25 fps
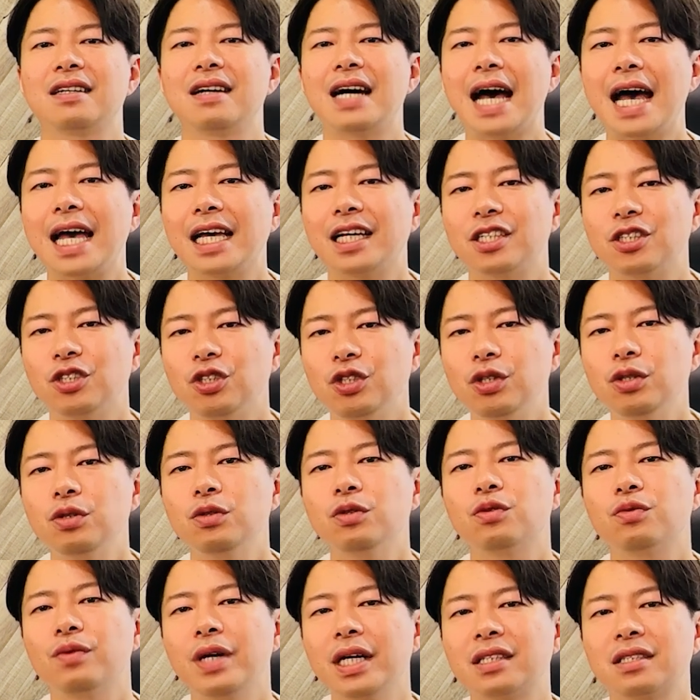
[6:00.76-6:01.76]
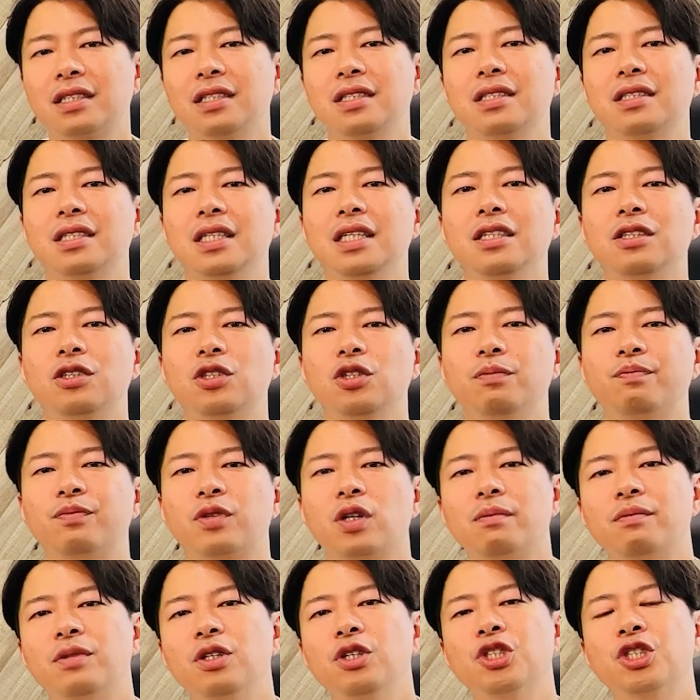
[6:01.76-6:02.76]
like newsletters into
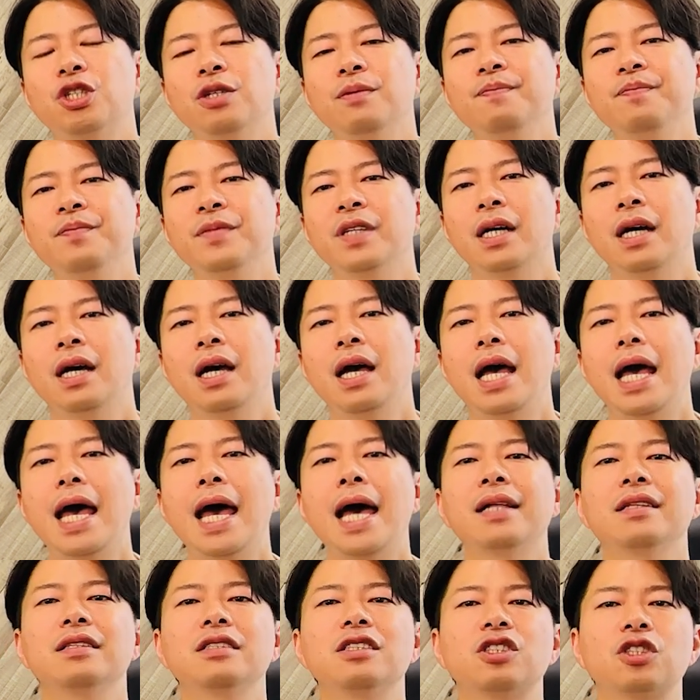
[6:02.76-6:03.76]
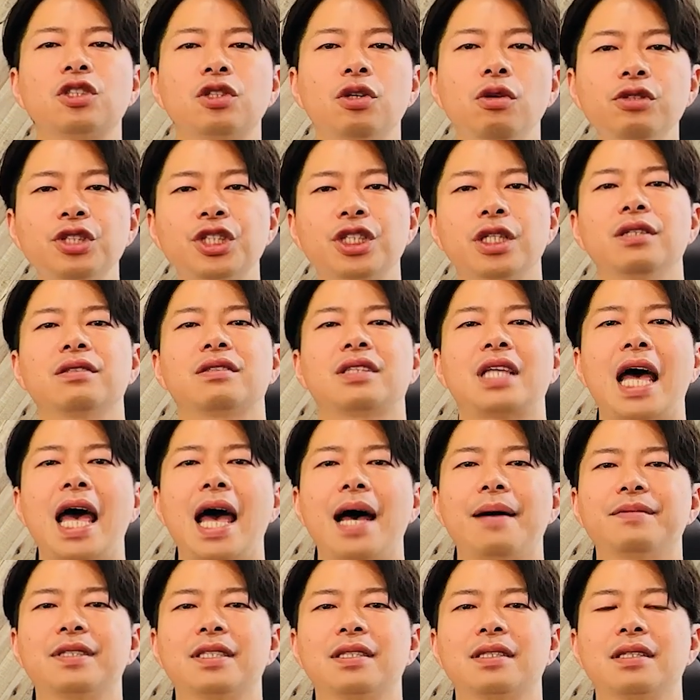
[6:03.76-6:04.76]
promotion and social
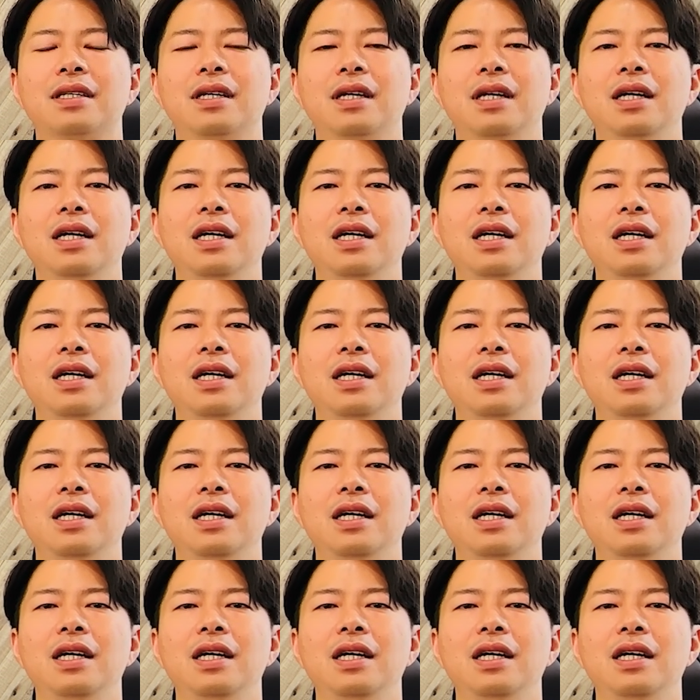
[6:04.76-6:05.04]
tabs,